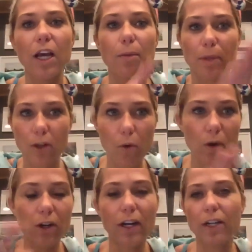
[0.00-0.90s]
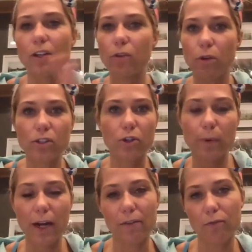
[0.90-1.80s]
Put the quarter in, the horse goes
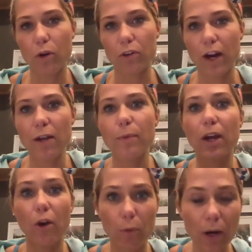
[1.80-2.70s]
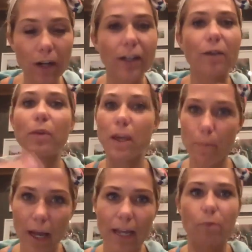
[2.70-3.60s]
back and forth, right? We go to work and we get
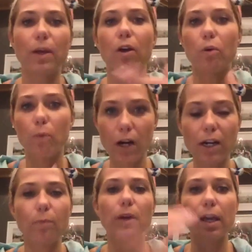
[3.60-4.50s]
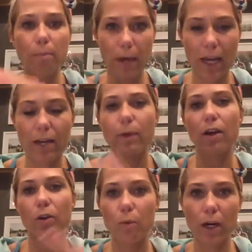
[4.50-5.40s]
paid, and we go to work and we get paid, and we go
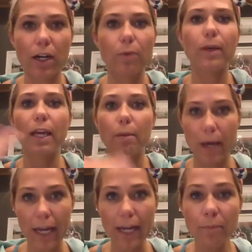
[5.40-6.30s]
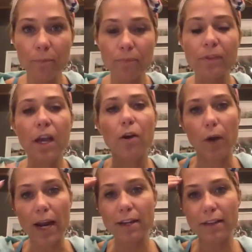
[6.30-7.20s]
to work and we get paid,
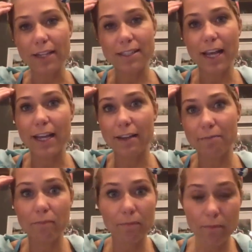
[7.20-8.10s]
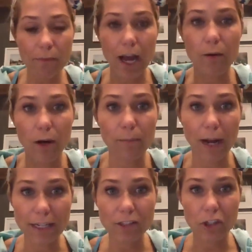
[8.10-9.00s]
right? That's like how our
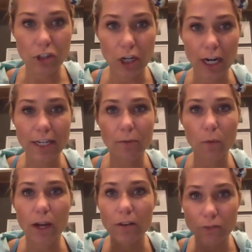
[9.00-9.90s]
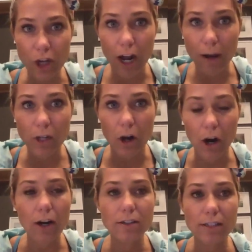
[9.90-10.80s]
minds are trained and what jobs
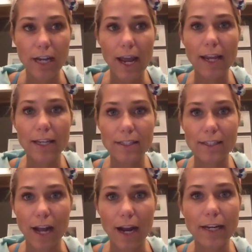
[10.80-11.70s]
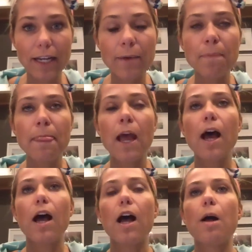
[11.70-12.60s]
are today in society.
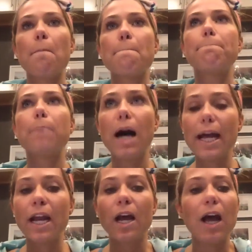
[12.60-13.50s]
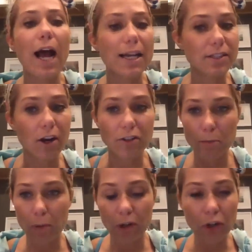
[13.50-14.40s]
But as an
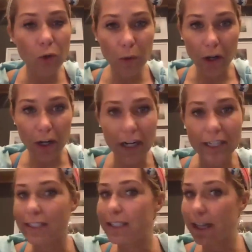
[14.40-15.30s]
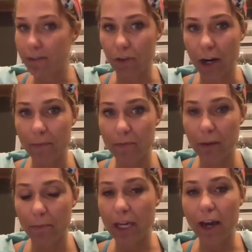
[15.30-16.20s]
entrepreneur, it's different
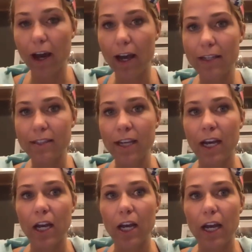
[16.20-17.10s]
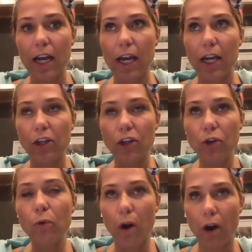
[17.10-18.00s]
because
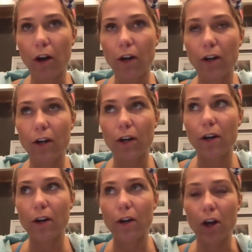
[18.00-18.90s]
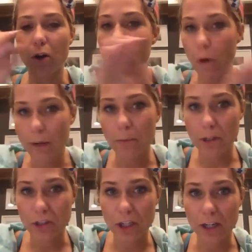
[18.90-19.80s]
you aren't a coin
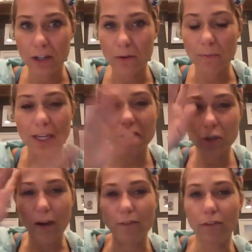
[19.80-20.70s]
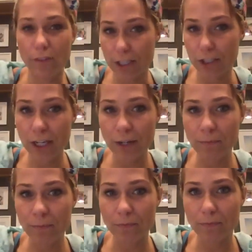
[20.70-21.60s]
pusher, because you have a vision
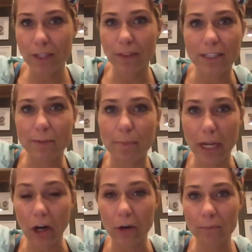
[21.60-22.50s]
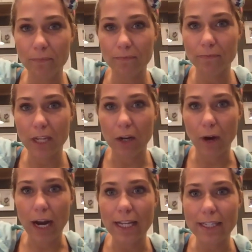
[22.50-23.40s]
that's bigger,
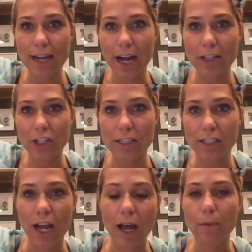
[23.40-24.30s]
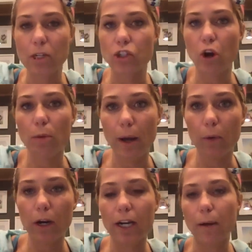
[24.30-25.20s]
right? It's not just, I'm going to show up at
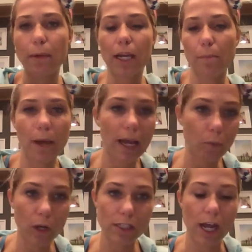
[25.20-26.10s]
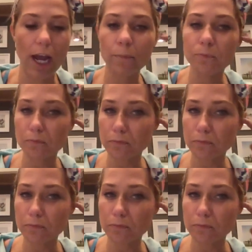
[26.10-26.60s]
work and I'm going to get paid one time.